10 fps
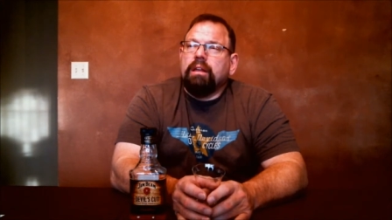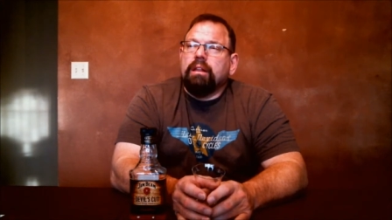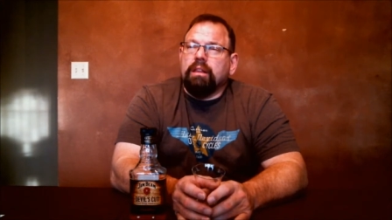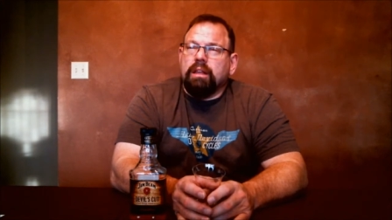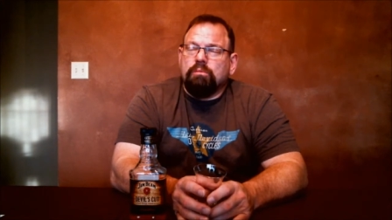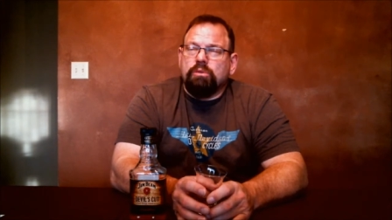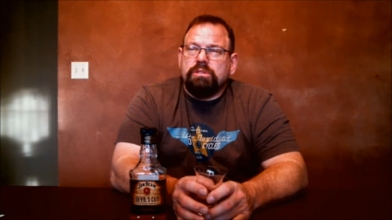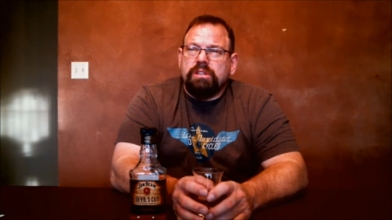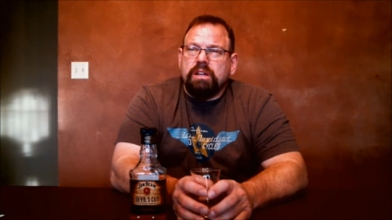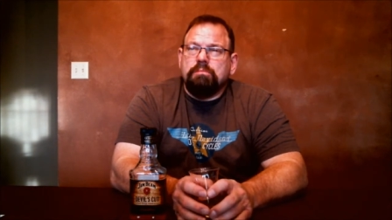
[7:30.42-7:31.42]
A little more
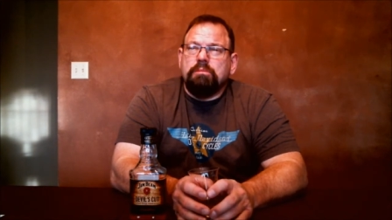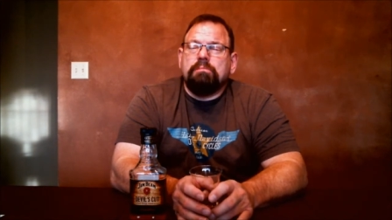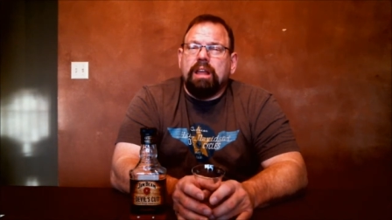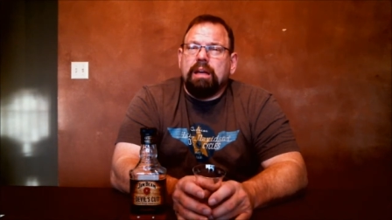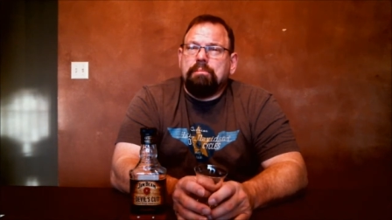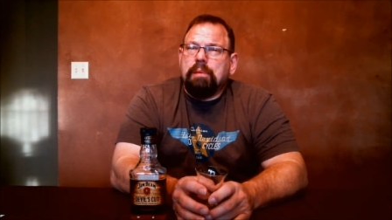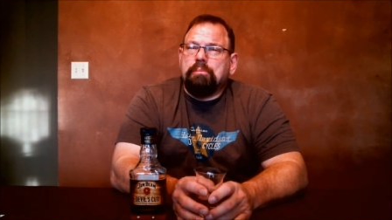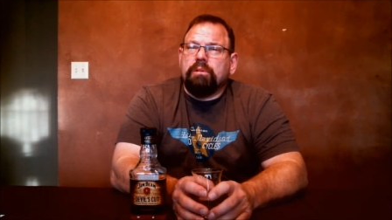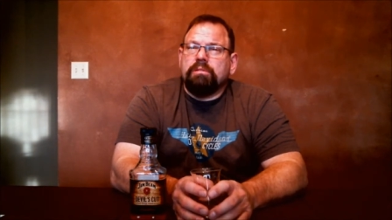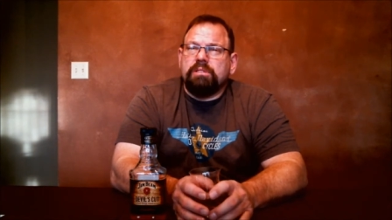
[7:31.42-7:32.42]
cinnamon and black
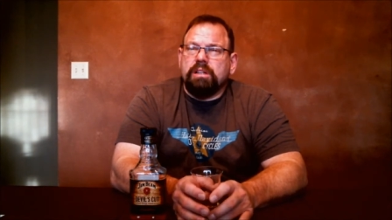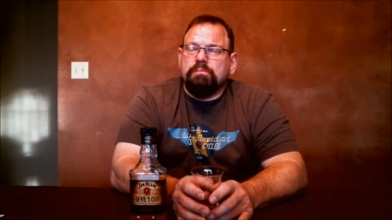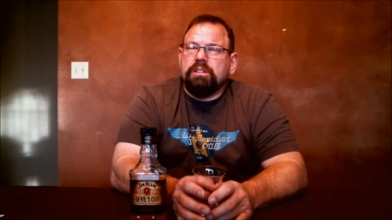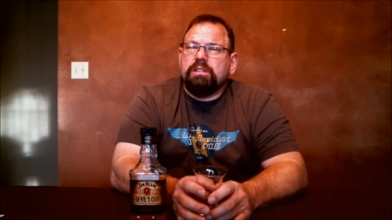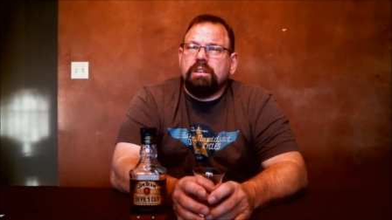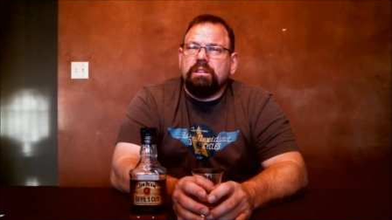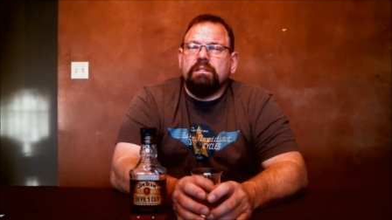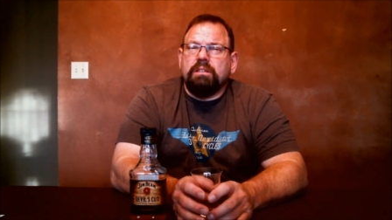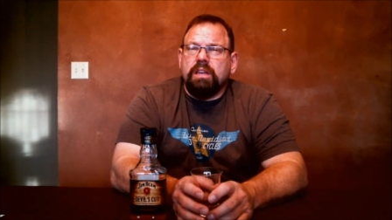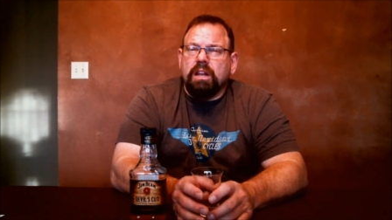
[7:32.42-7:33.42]
pepper. Cinnamon's
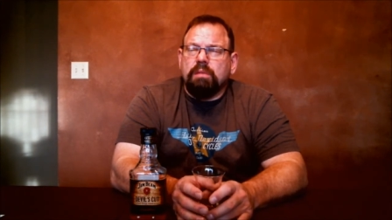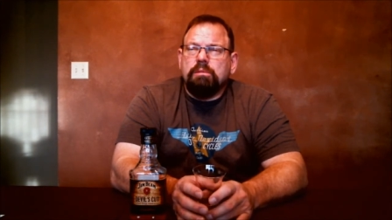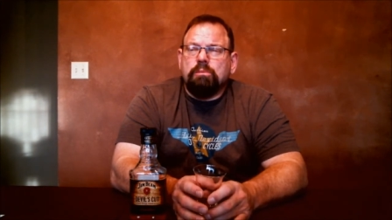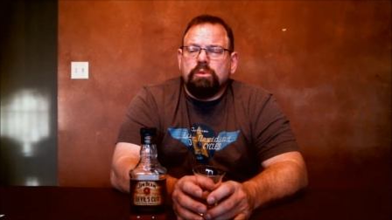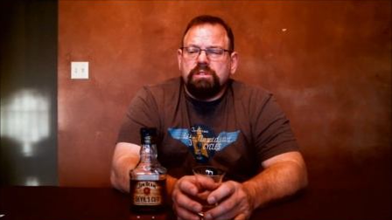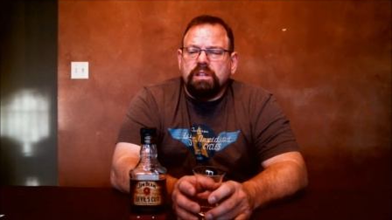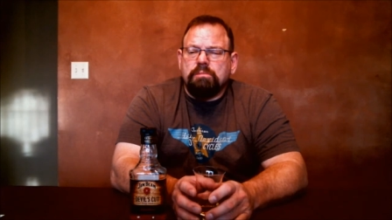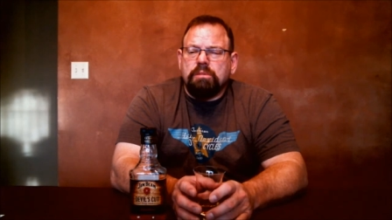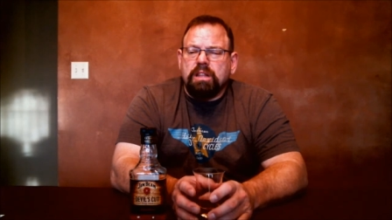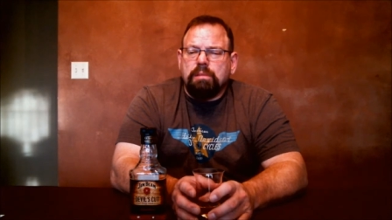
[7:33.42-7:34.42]
get a little bit more
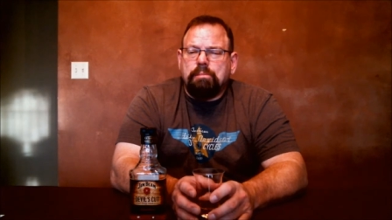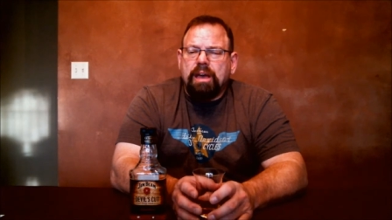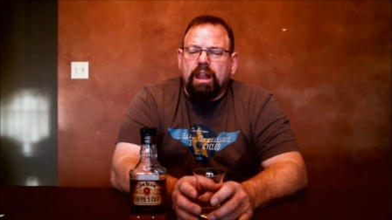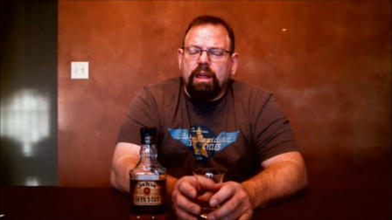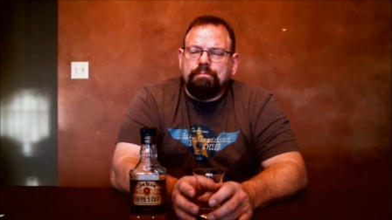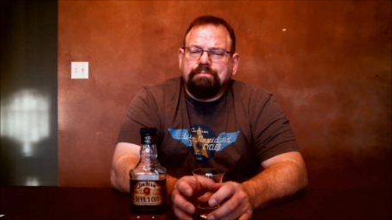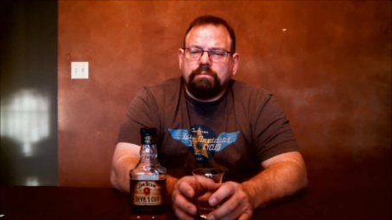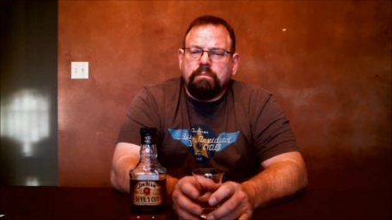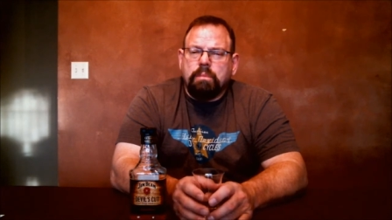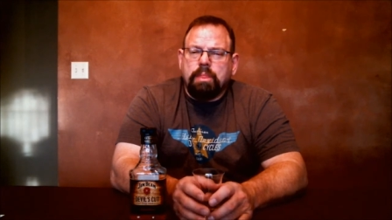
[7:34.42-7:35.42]
cinnamon in the palate.
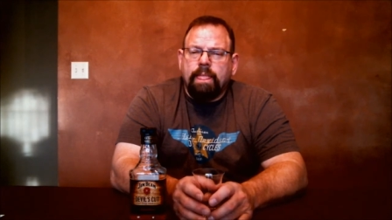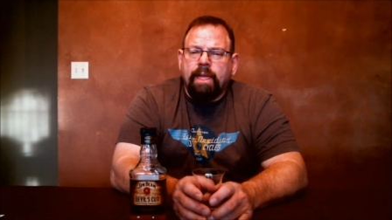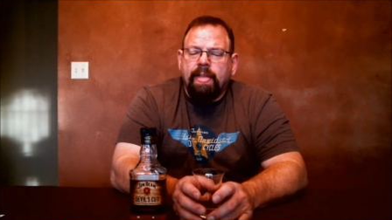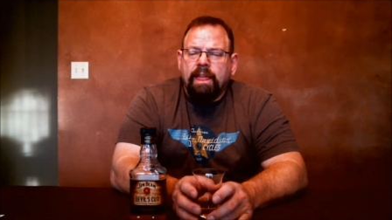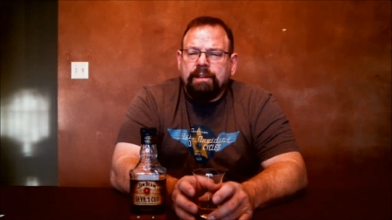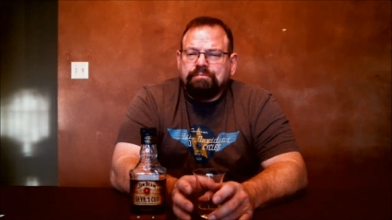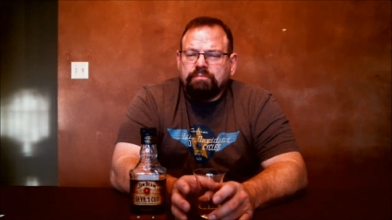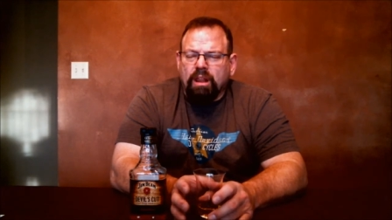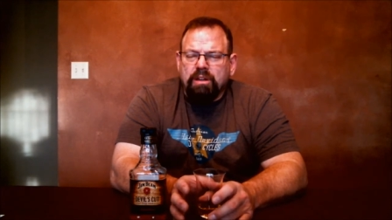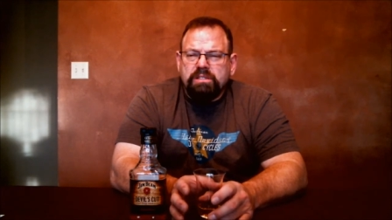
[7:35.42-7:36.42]

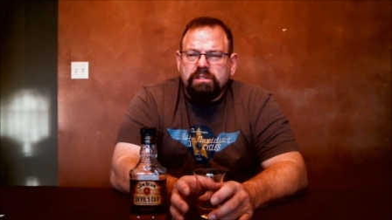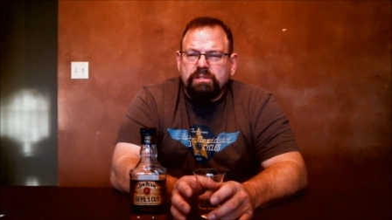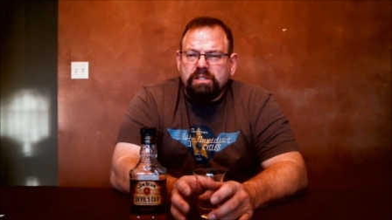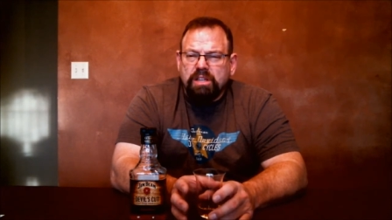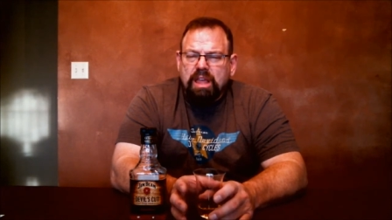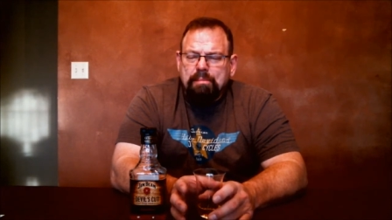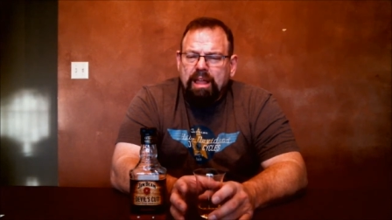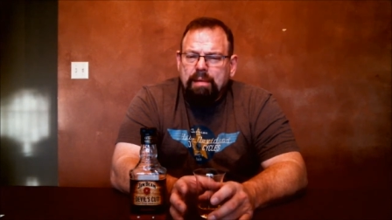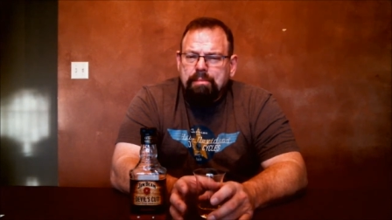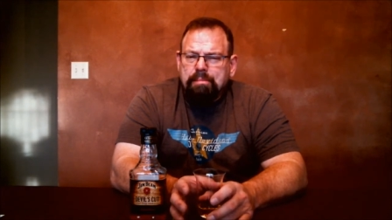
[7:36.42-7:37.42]
There is some, still that
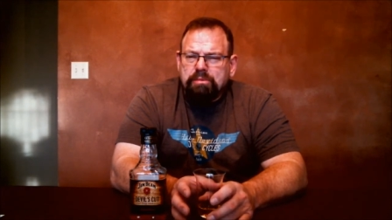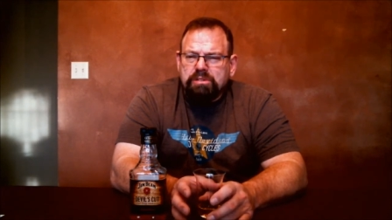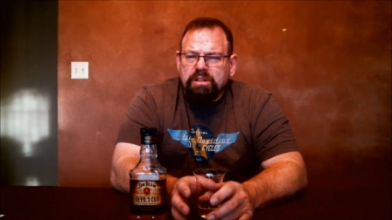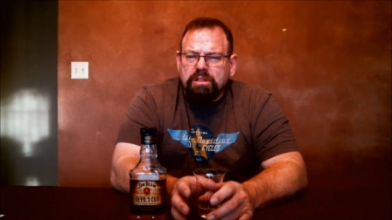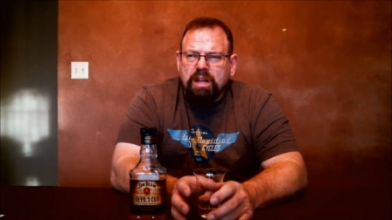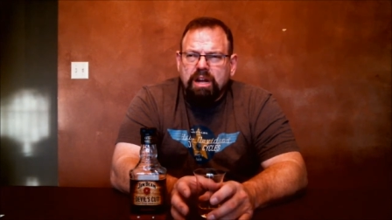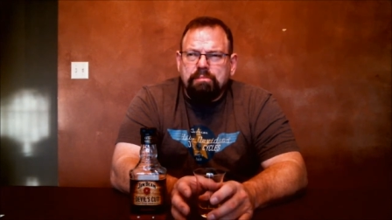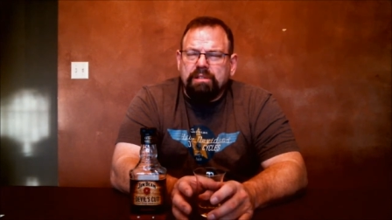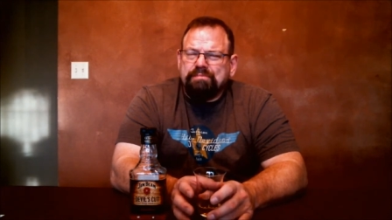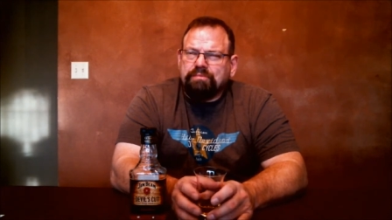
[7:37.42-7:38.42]
black pepper still there,
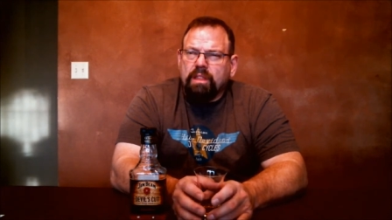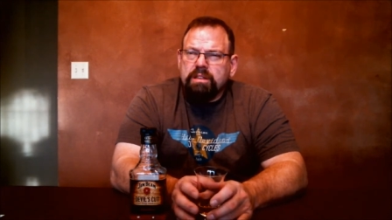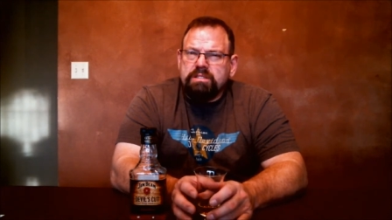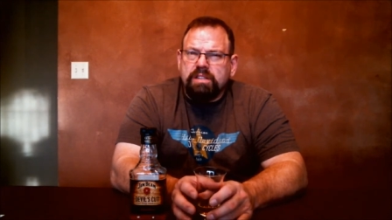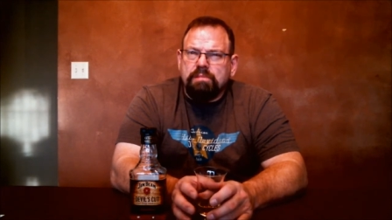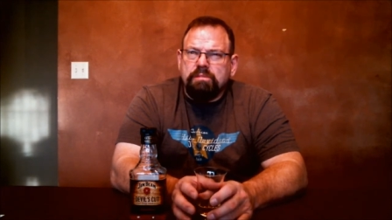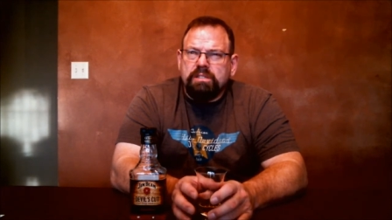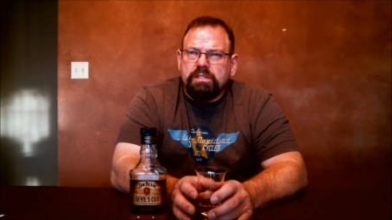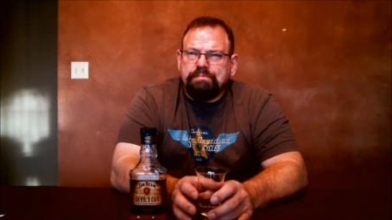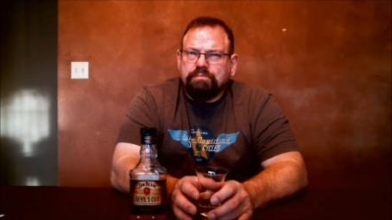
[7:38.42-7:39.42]
but the
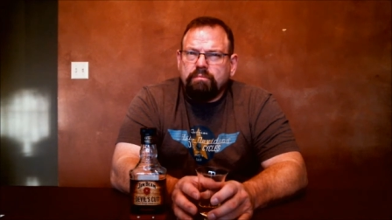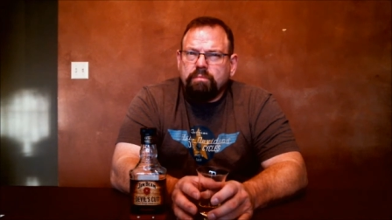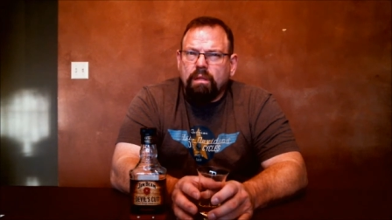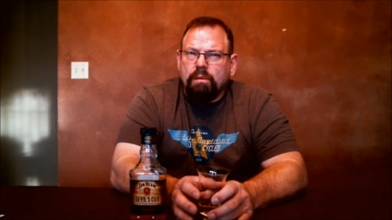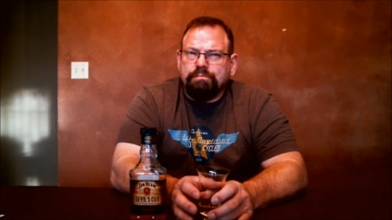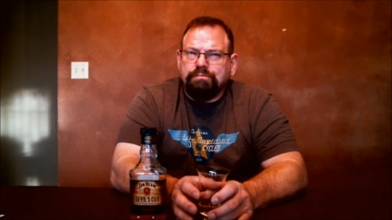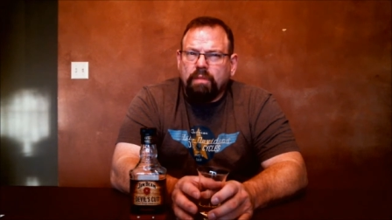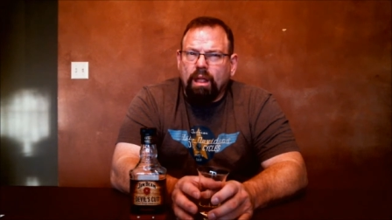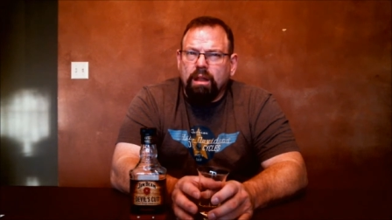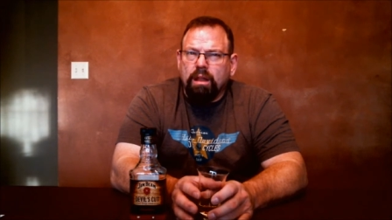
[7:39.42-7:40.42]
cinnamon's
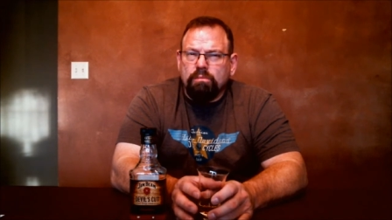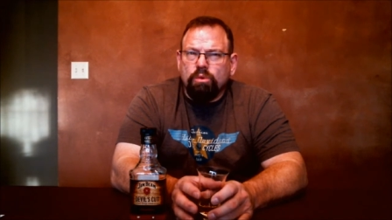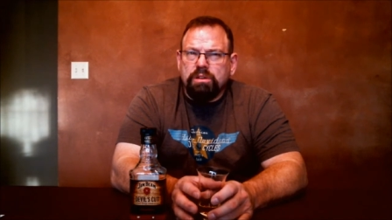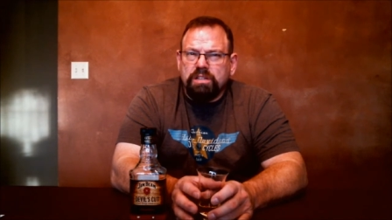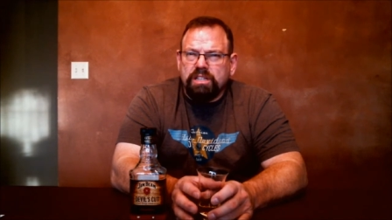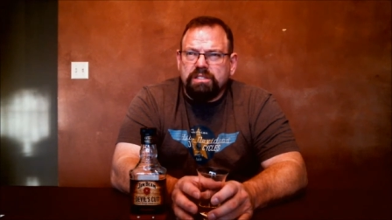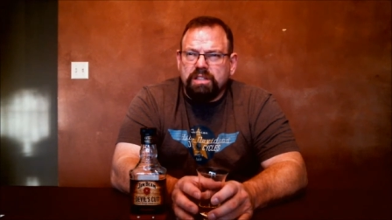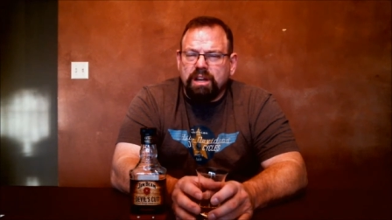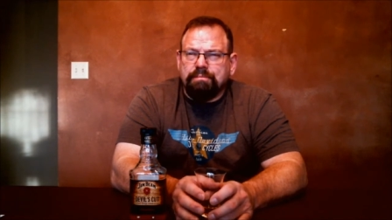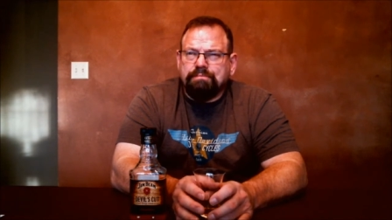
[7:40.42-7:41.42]
a little more intense there.